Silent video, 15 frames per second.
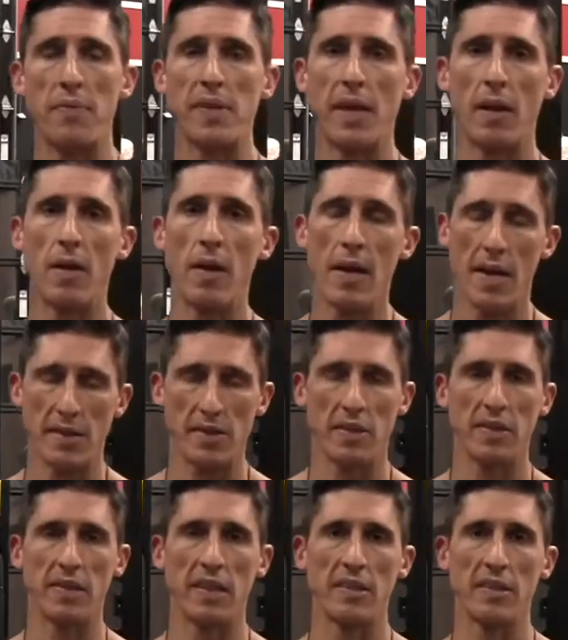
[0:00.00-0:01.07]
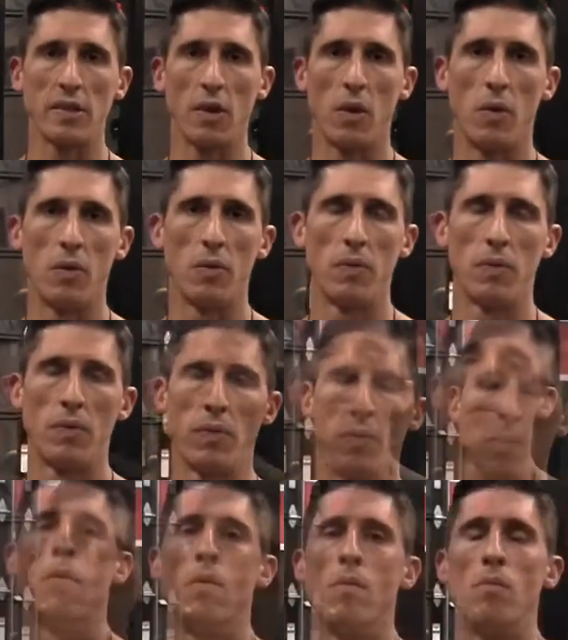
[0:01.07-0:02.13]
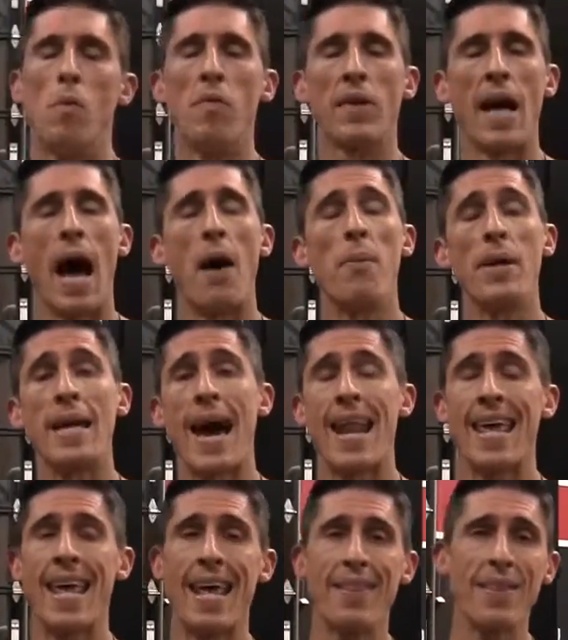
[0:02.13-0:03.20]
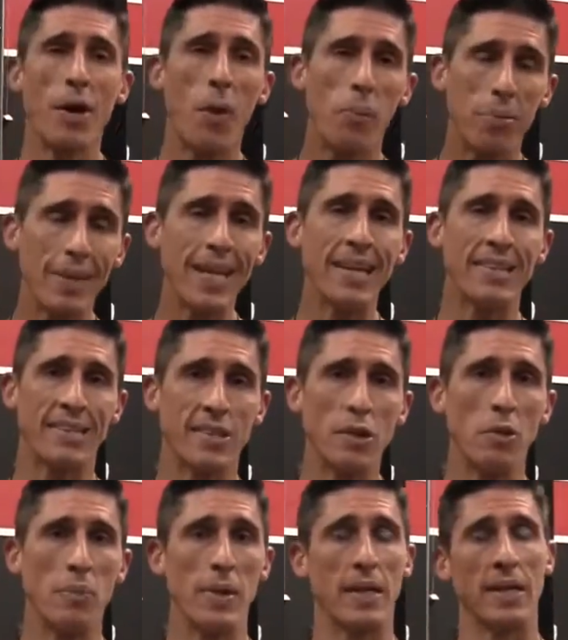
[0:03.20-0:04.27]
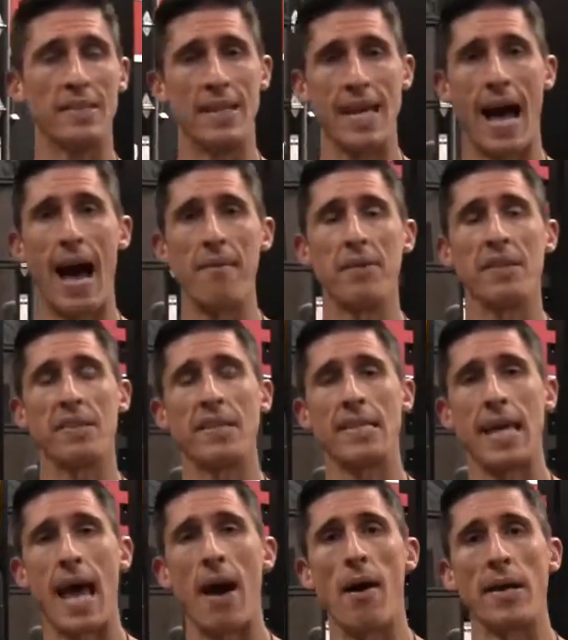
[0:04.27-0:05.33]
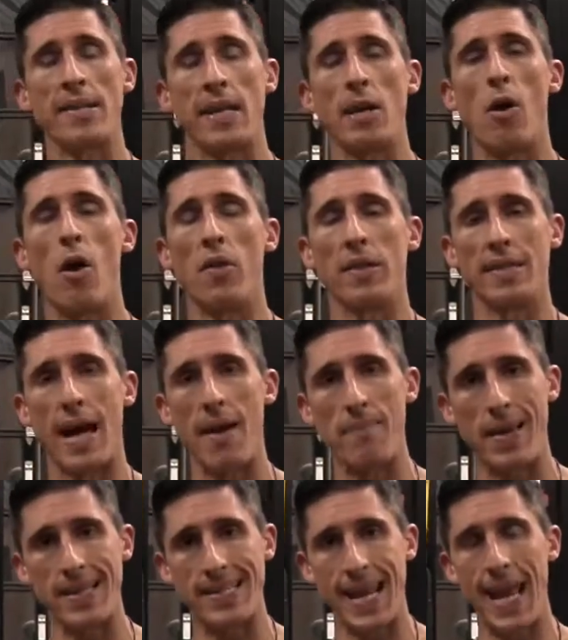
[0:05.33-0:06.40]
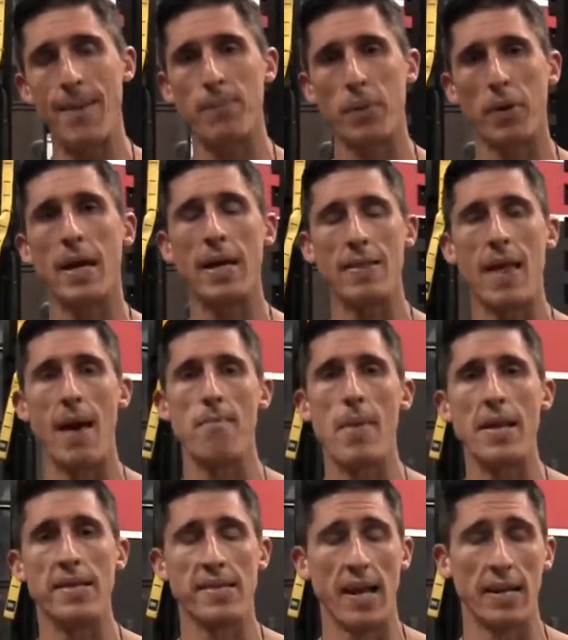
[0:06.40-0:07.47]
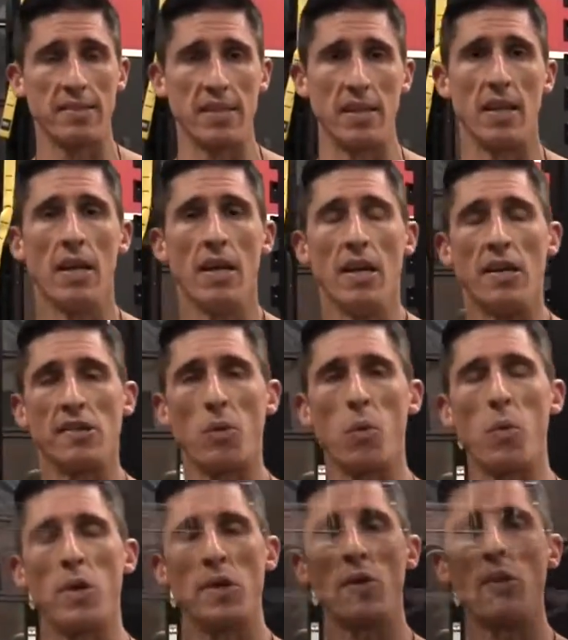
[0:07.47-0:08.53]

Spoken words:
reps here is your extinction goal. Moving on, we got to hit the obliques too because they obviously count. I tell you all the time, they taper in that midsection. So what we